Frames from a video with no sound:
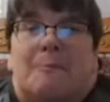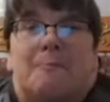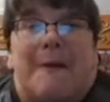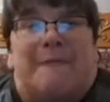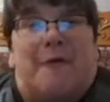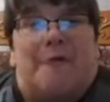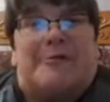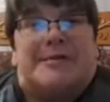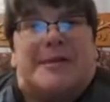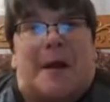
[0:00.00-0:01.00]

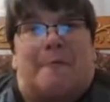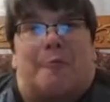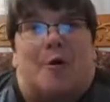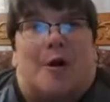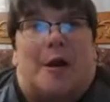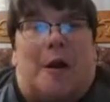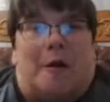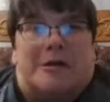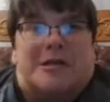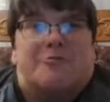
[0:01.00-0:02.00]
phone stopped working
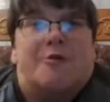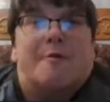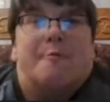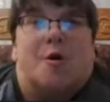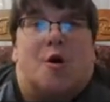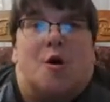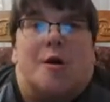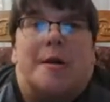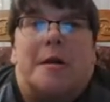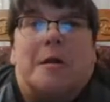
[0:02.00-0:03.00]
on StreamYard.